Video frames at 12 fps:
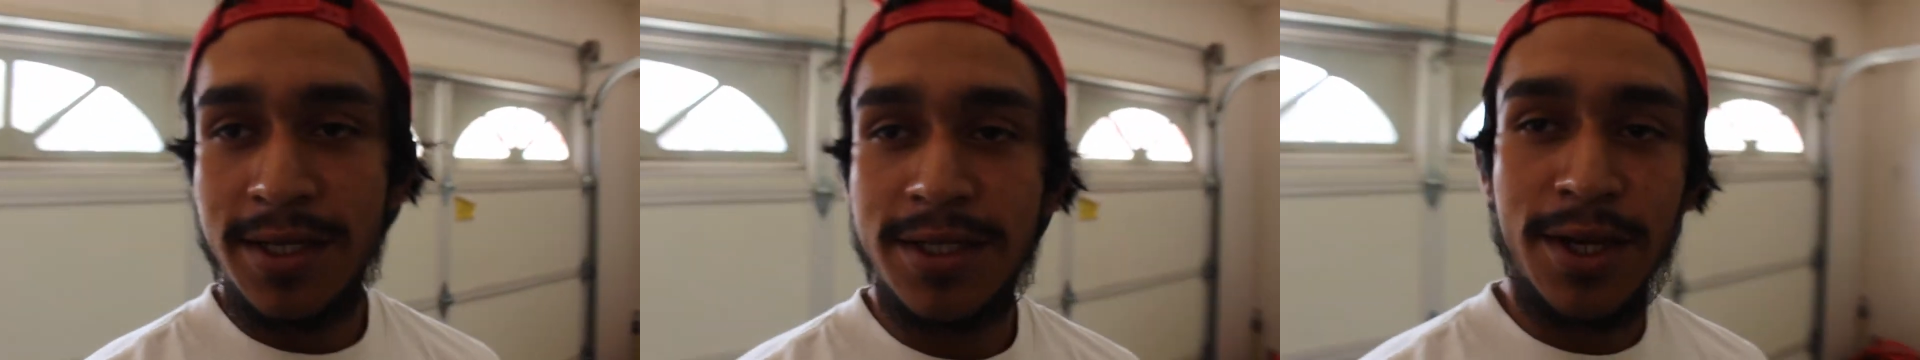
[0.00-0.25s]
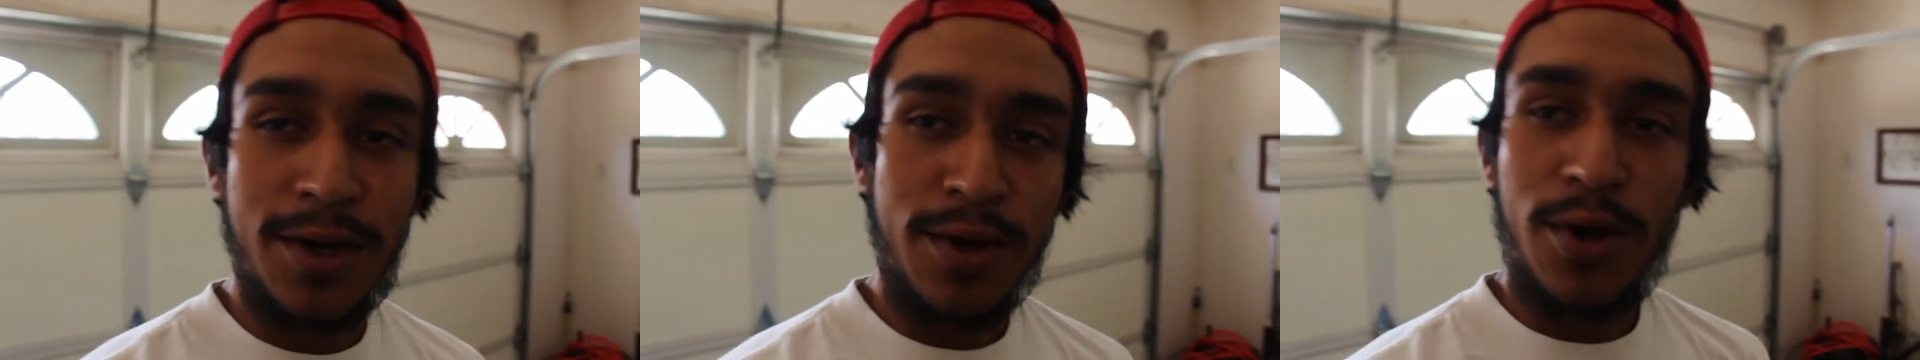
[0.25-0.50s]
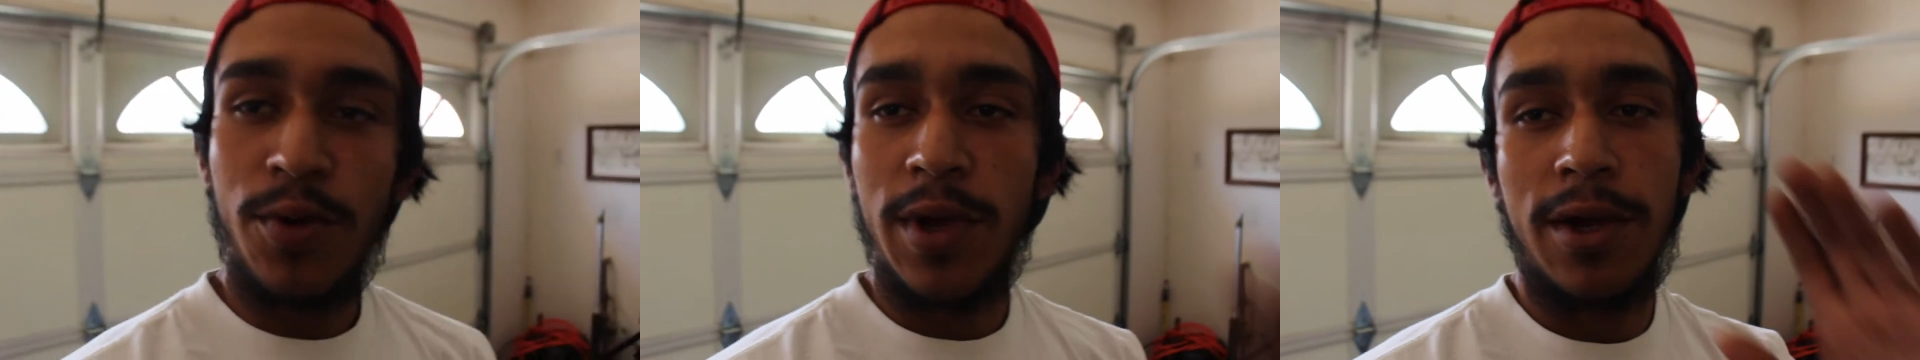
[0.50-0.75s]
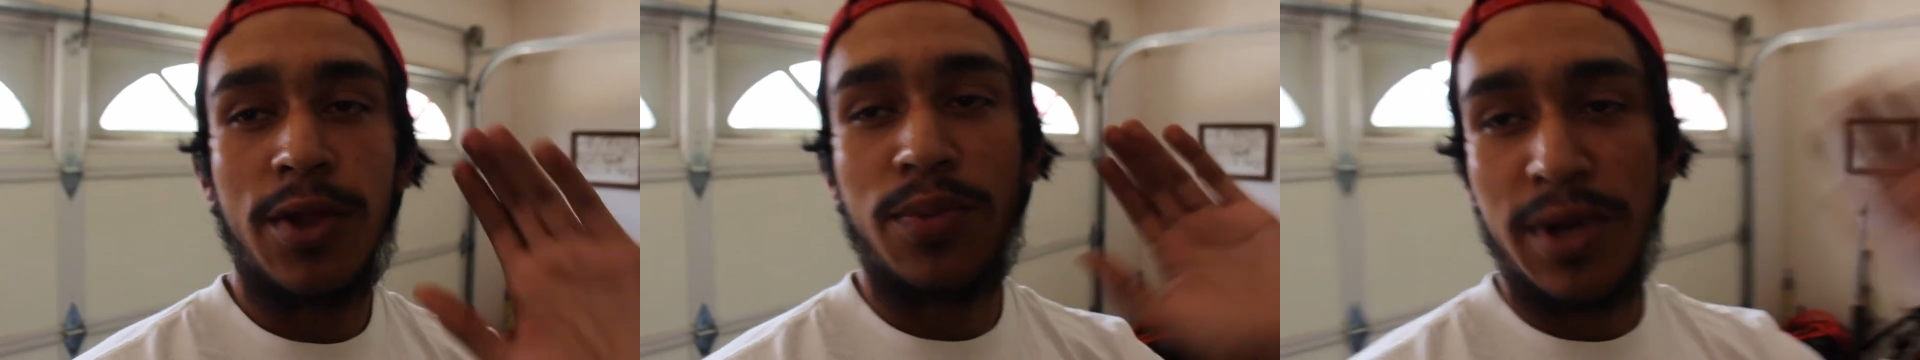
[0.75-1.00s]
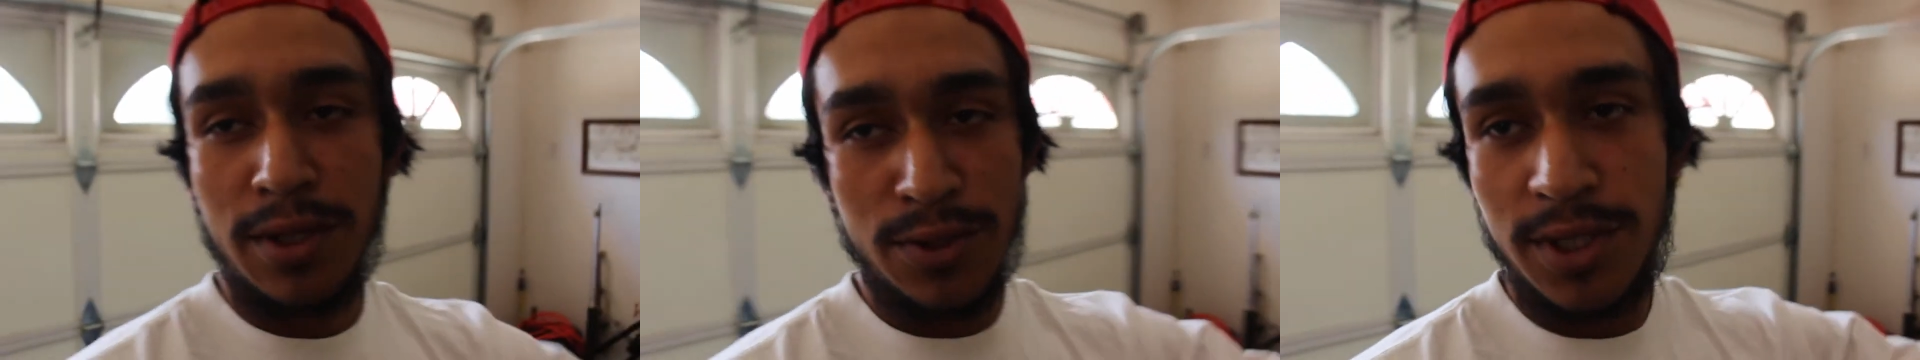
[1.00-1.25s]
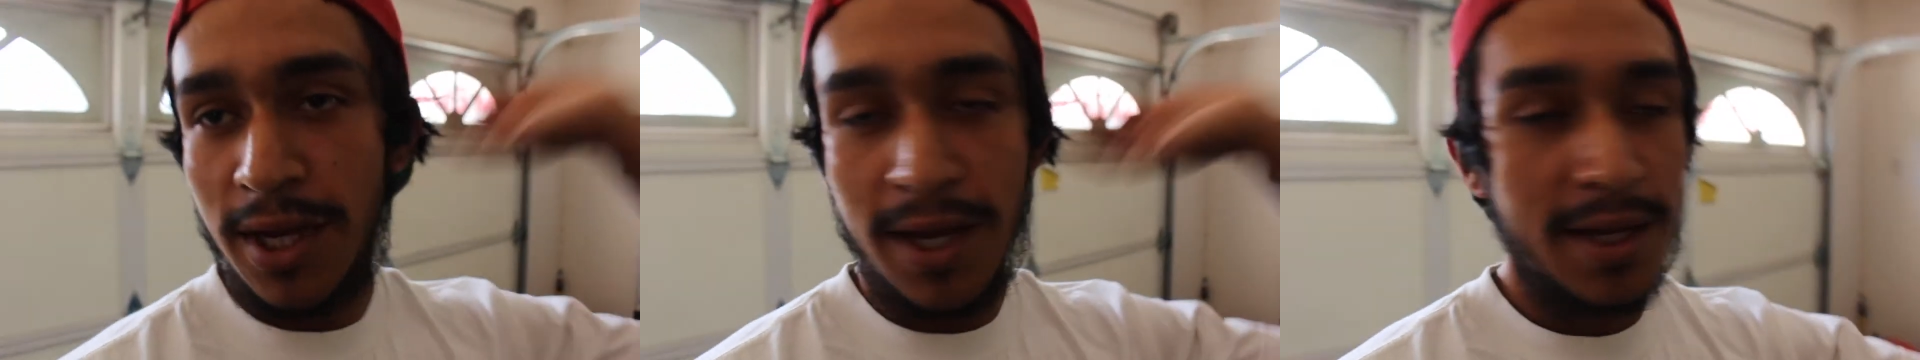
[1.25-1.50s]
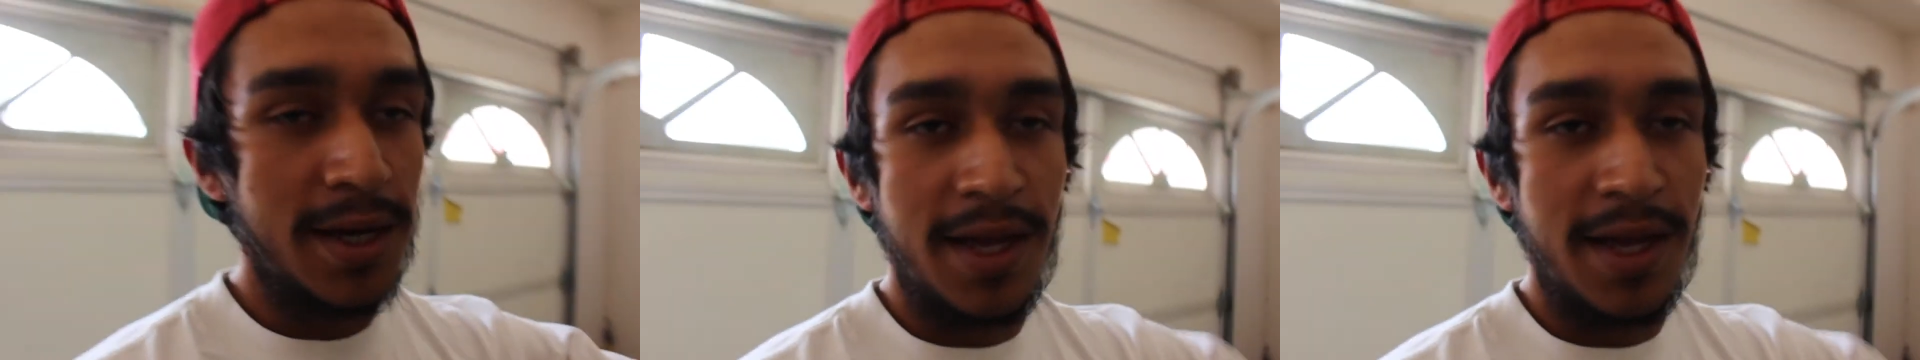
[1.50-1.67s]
So, oh well, the Prelude's gone,